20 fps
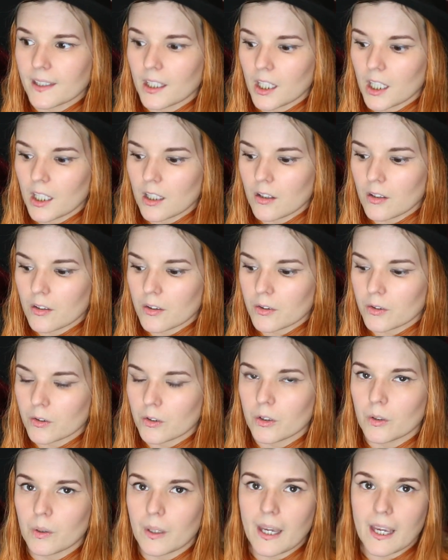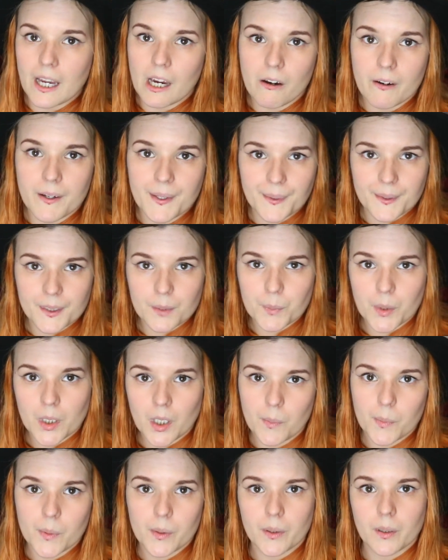King through Ariel's
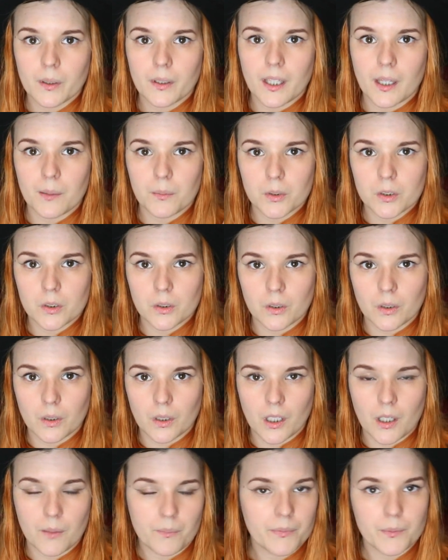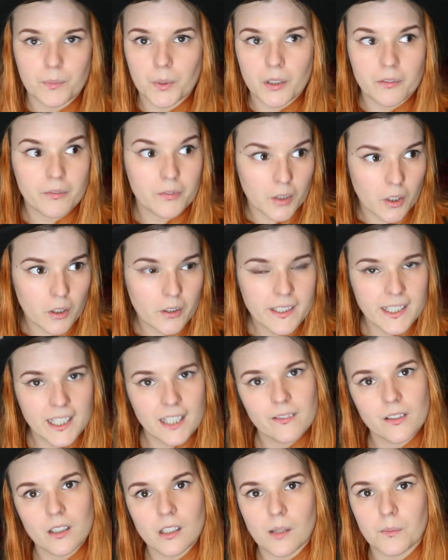book blog, I'm sure, book vlog even.